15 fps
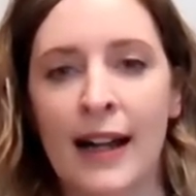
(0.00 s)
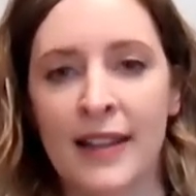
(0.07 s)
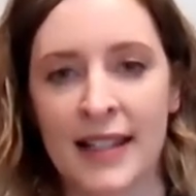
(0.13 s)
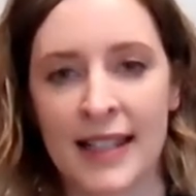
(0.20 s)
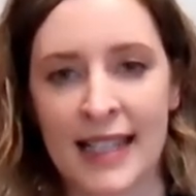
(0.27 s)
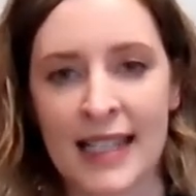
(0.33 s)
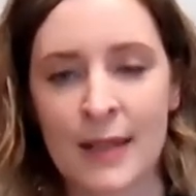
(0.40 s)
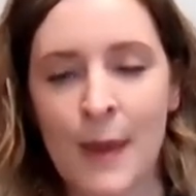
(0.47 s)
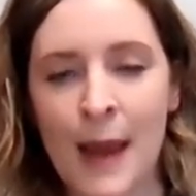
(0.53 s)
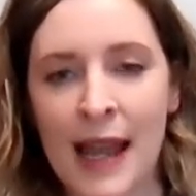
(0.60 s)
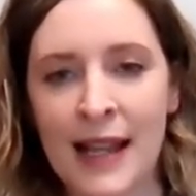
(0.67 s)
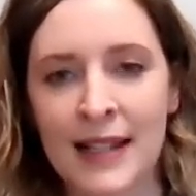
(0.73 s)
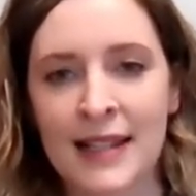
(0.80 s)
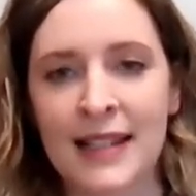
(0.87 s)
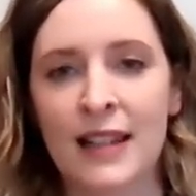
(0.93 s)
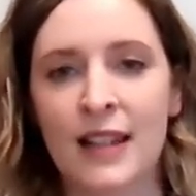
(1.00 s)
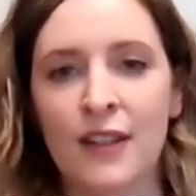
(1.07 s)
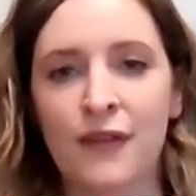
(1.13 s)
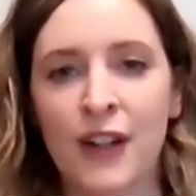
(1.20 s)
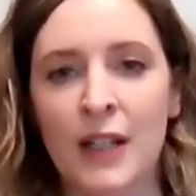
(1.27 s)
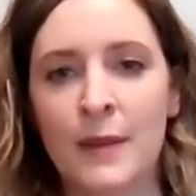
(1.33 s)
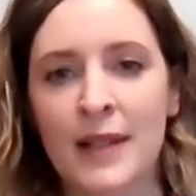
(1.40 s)
the space in the
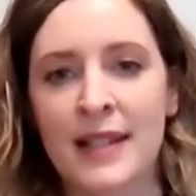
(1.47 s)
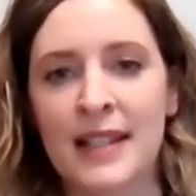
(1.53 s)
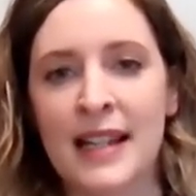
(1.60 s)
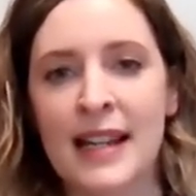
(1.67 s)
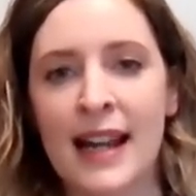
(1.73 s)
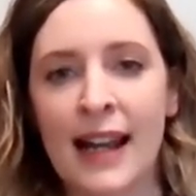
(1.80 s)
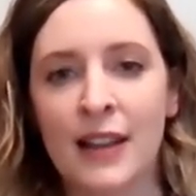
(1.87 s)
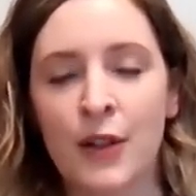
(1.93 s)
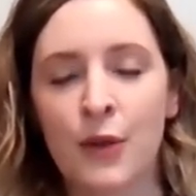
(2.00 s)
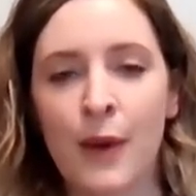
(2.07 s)
pharmacy and the